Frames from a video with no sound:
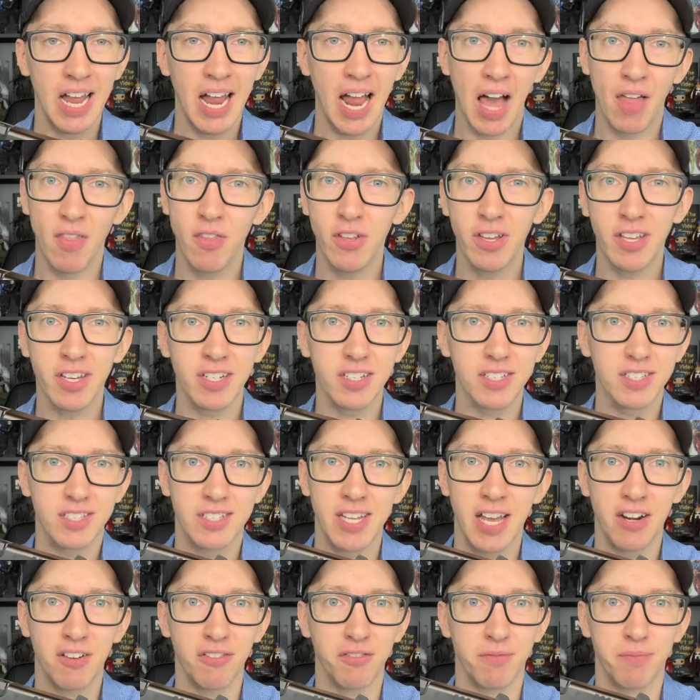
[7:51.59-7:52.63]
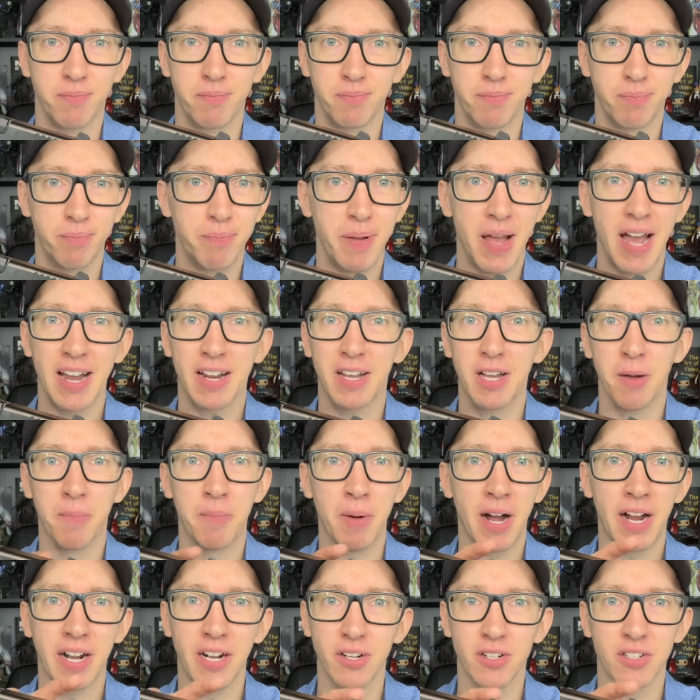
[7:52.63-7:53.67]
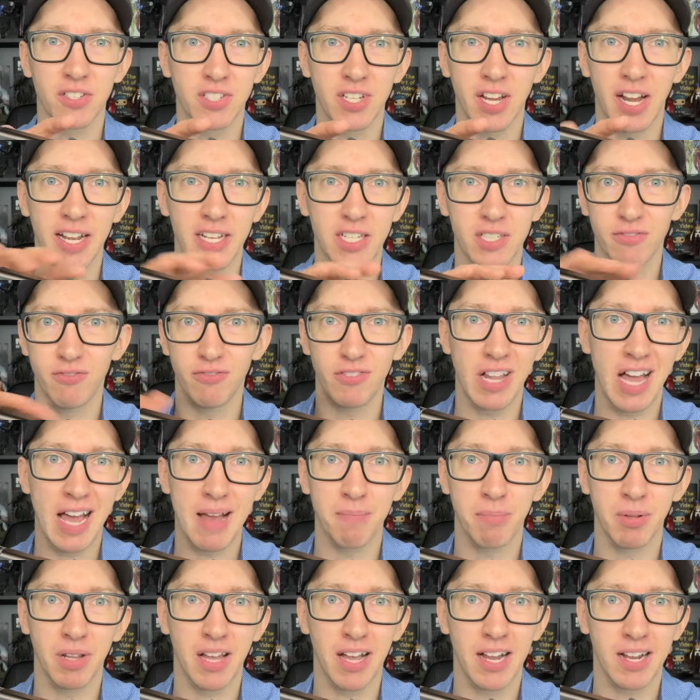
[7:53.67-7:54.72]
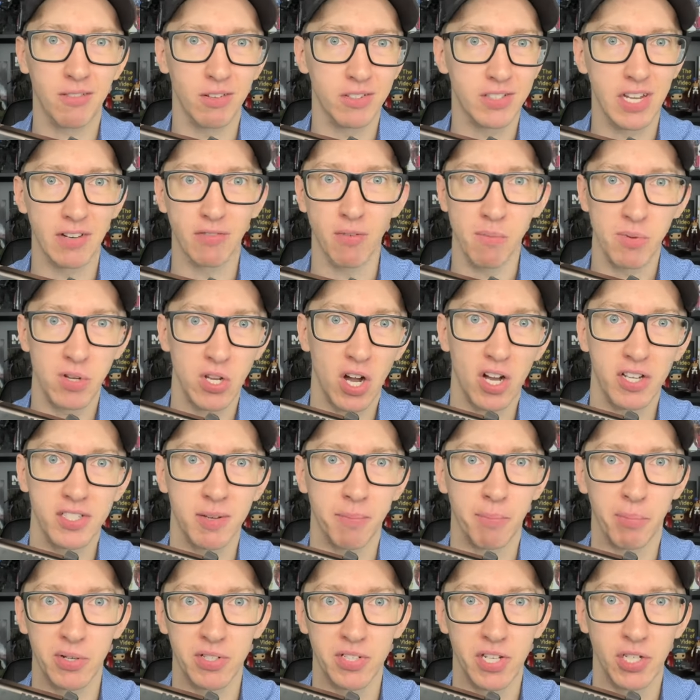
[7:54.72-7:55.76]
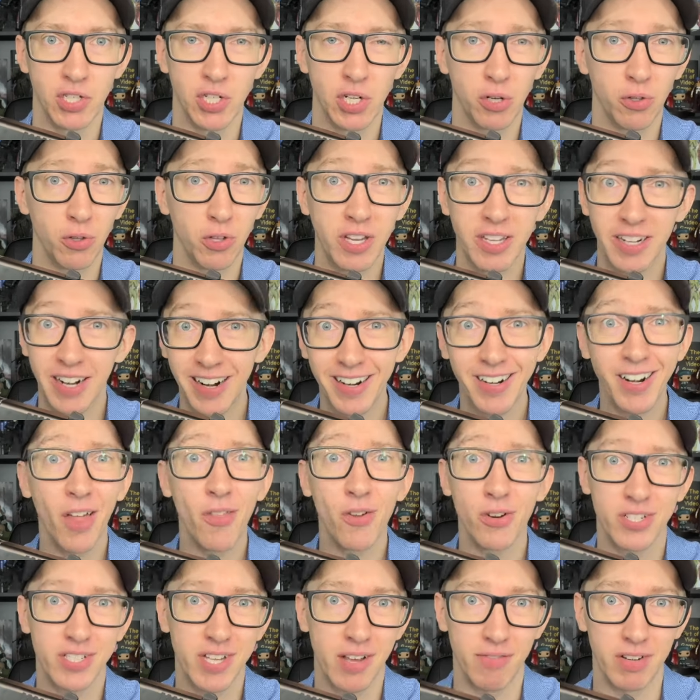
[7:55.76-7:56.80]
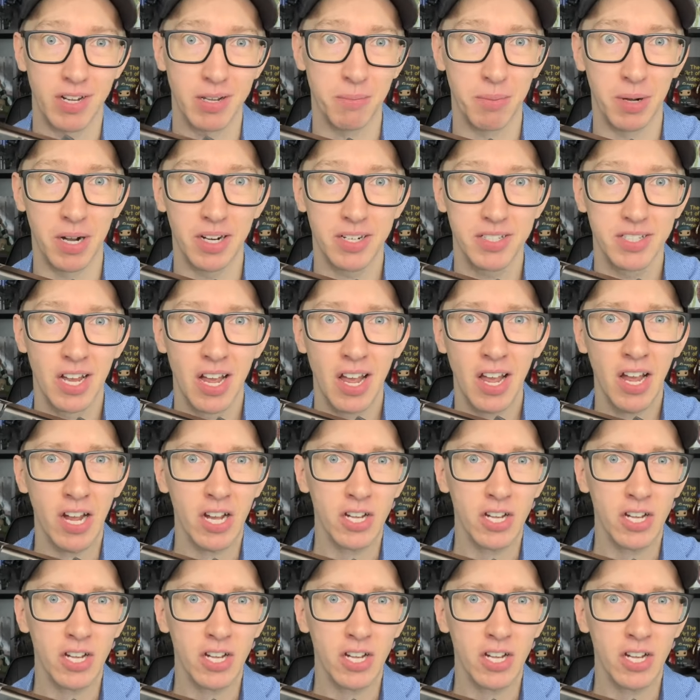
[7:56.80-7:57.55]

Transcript: and then you get a set of backup iron sights, flat black, let's say from Dawson Precision, you're looking at another 70 bucks.